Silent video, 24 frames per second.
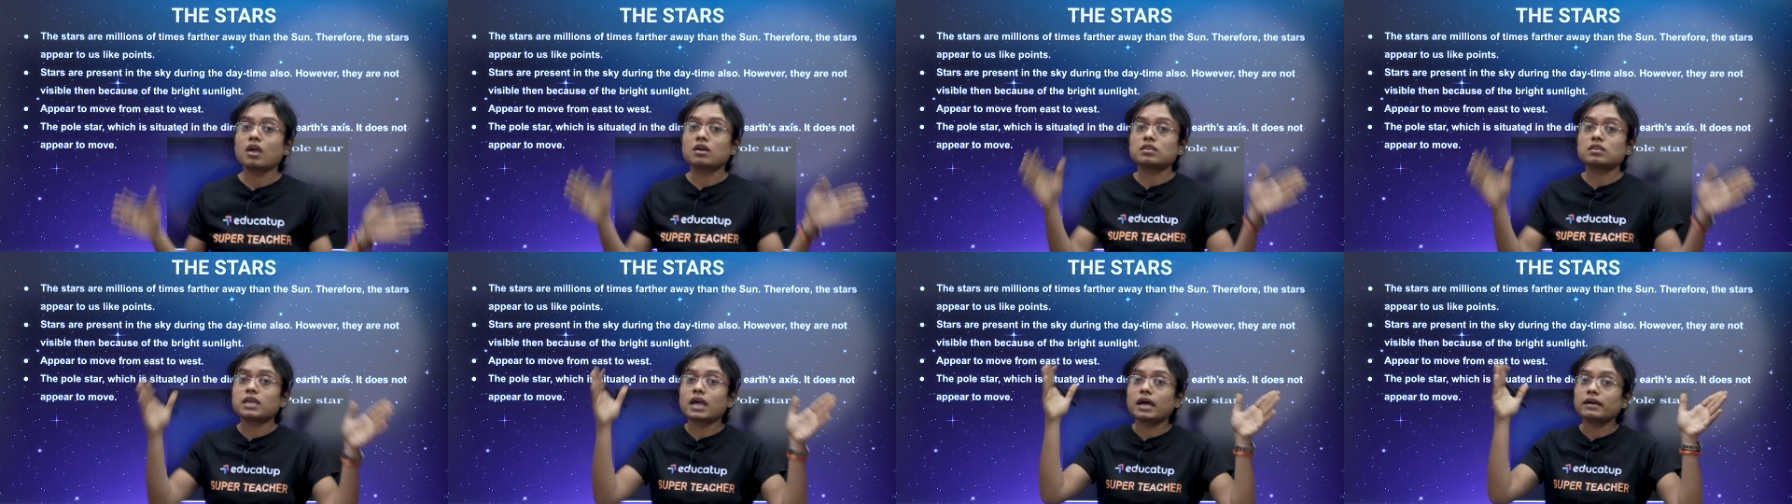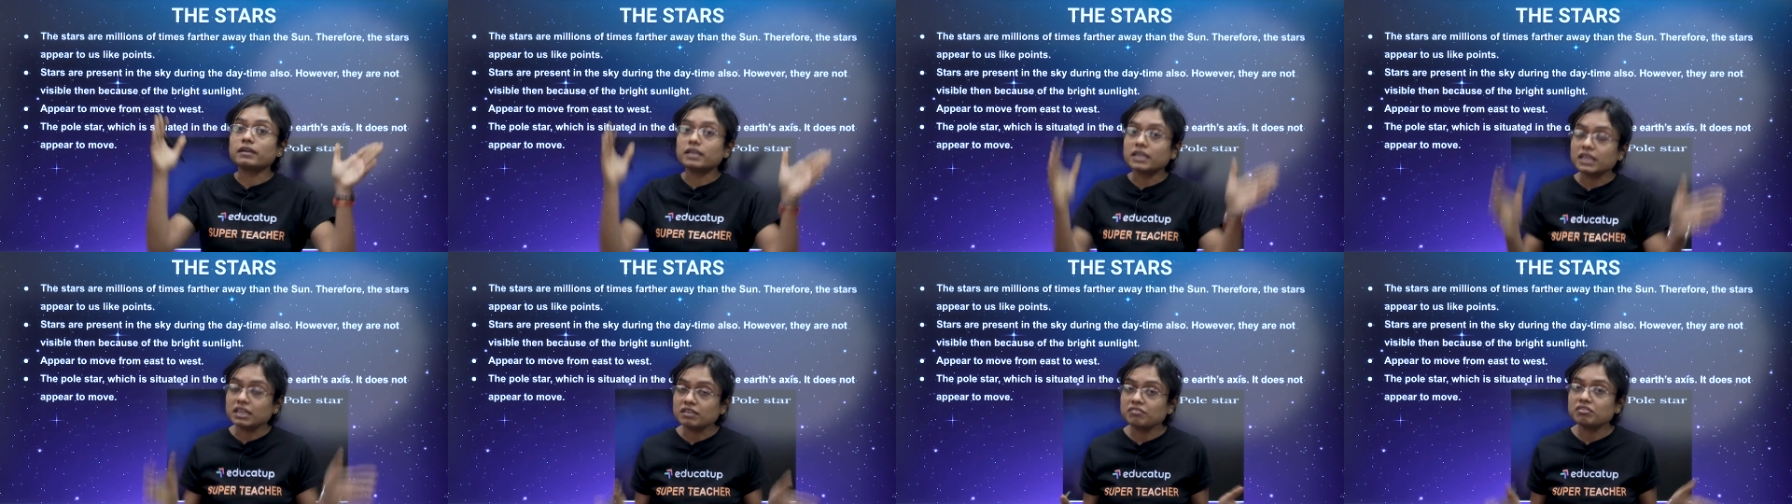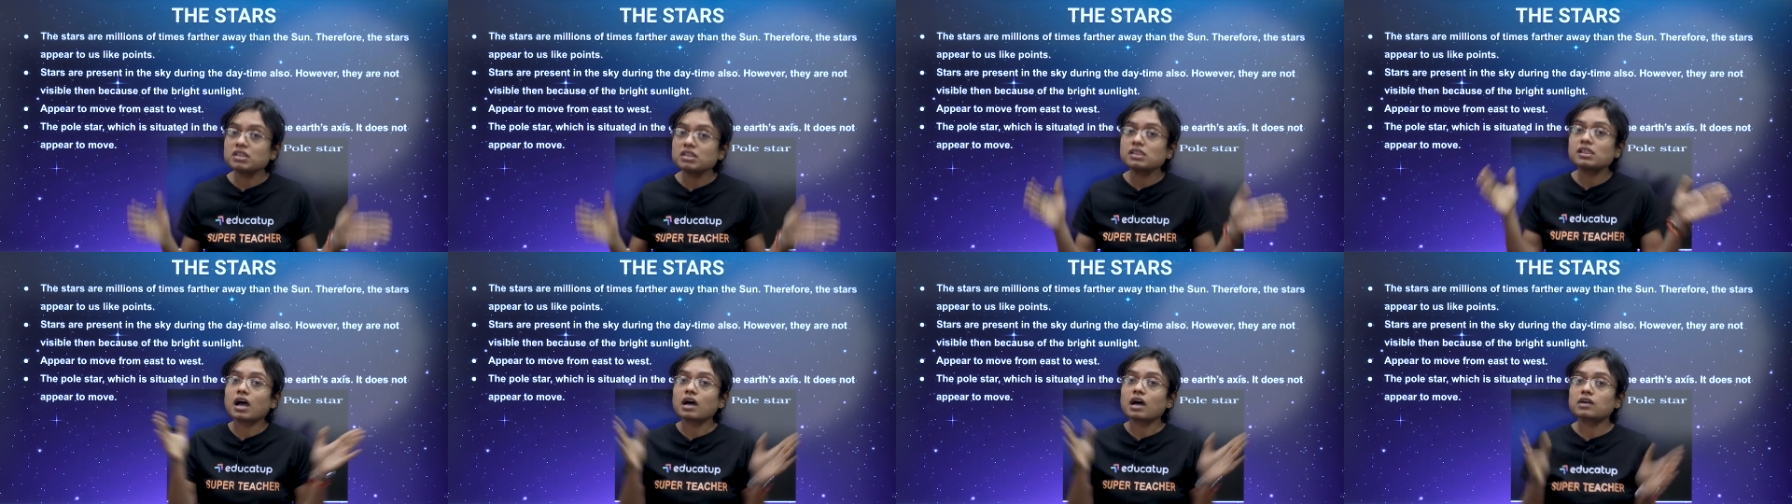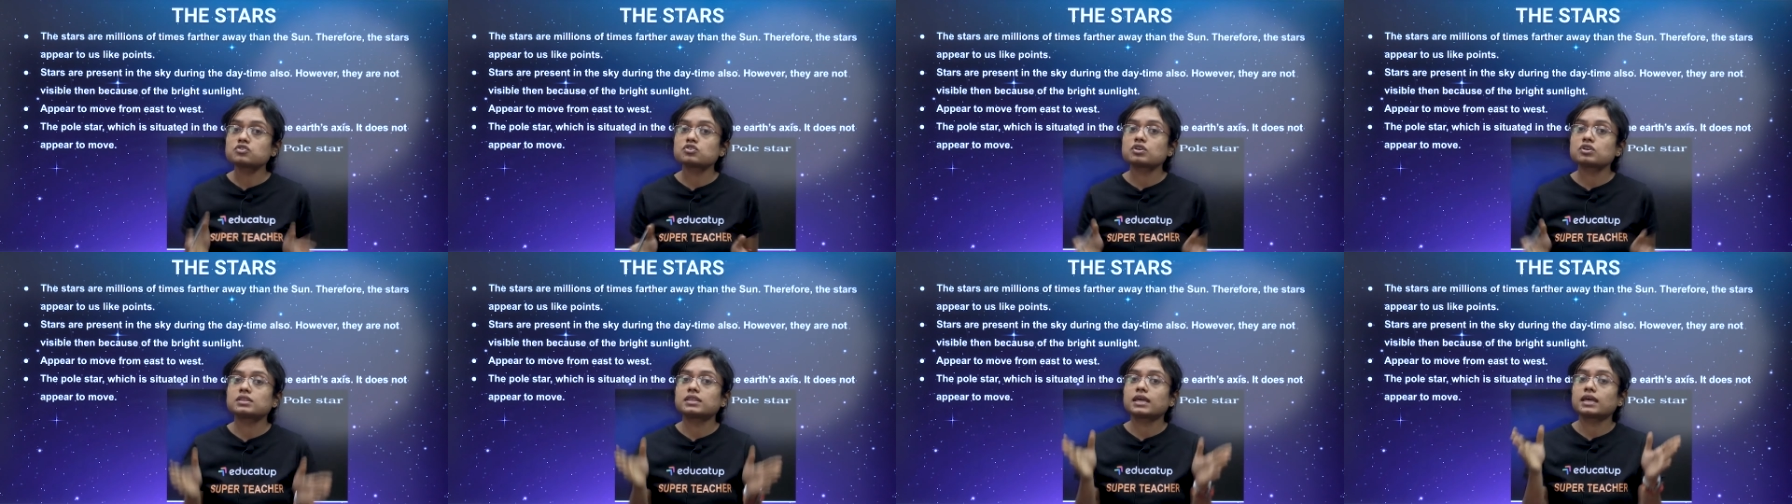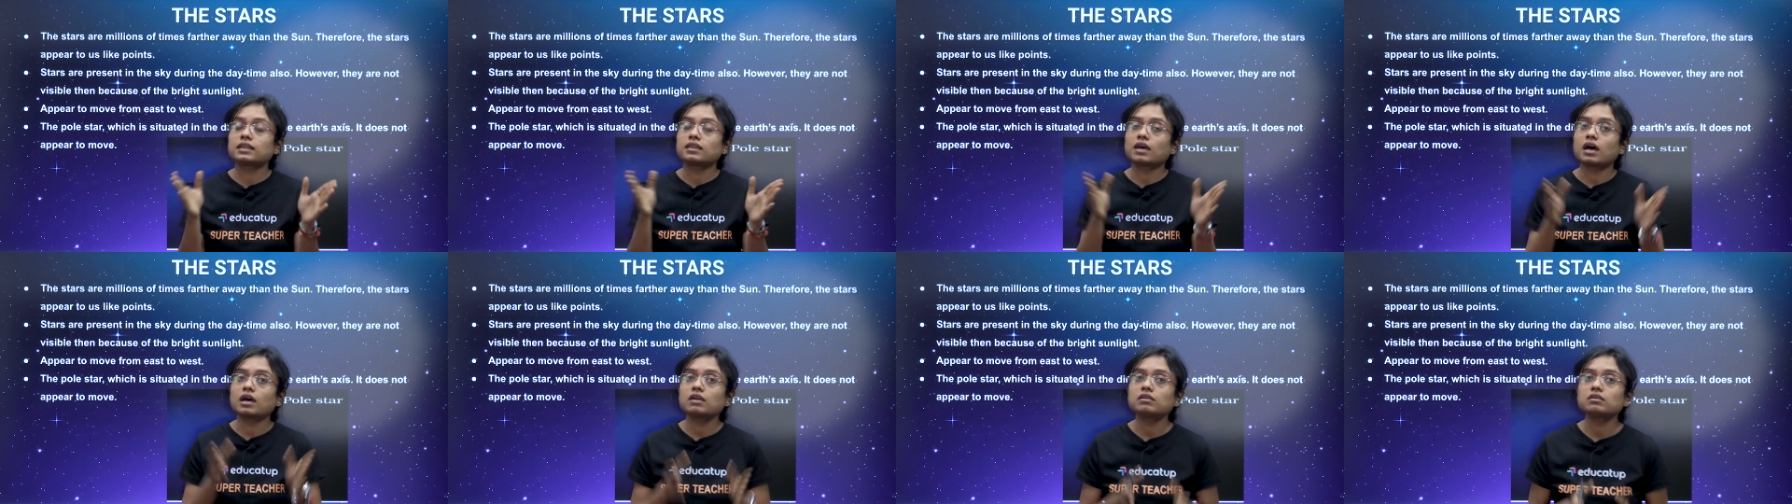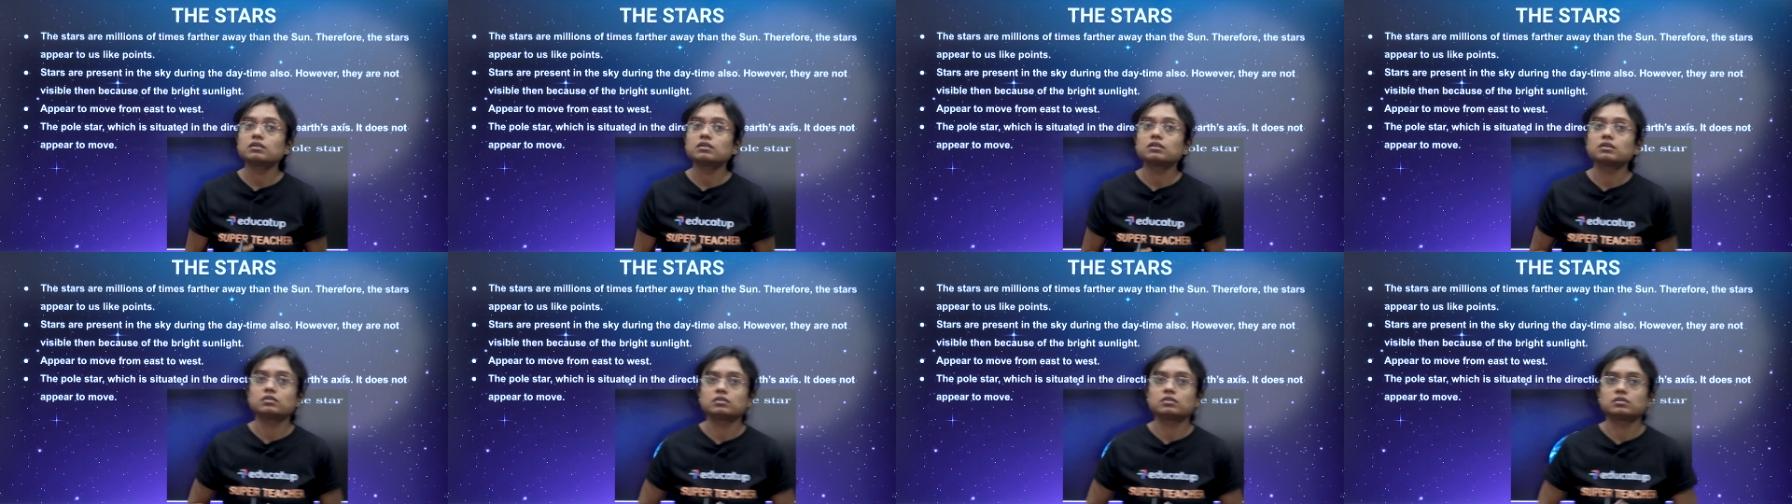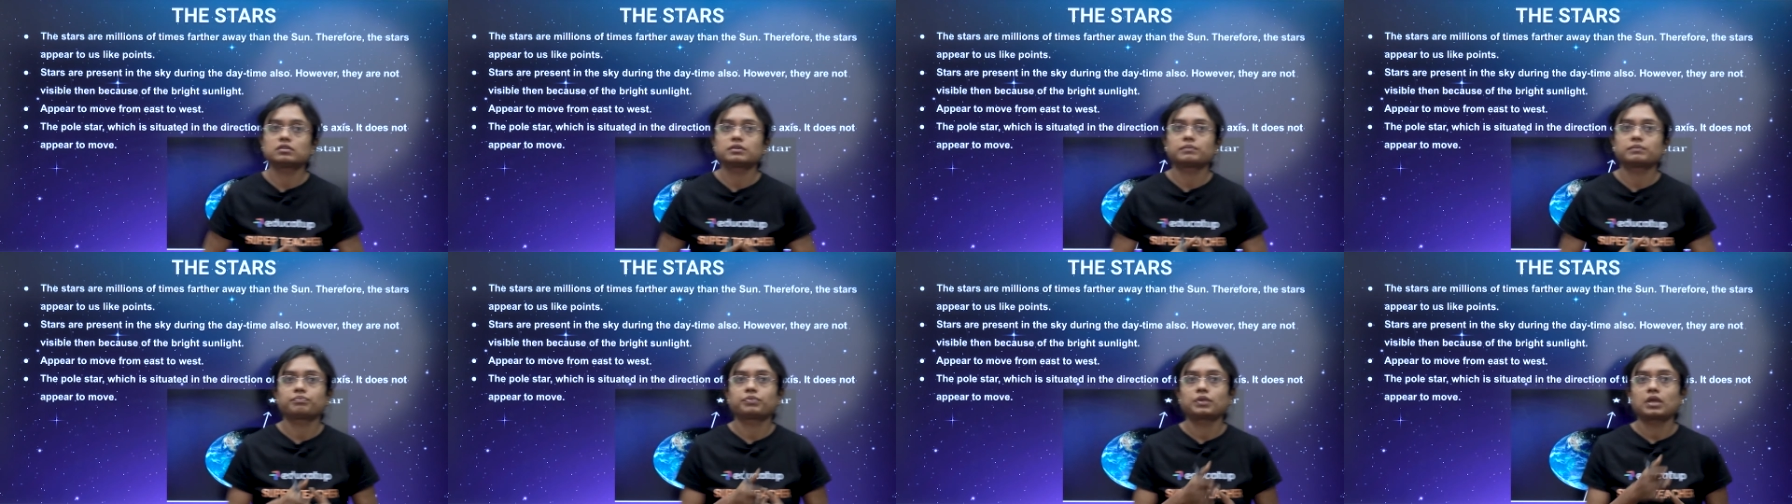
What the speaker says: They are even larger than our Earth.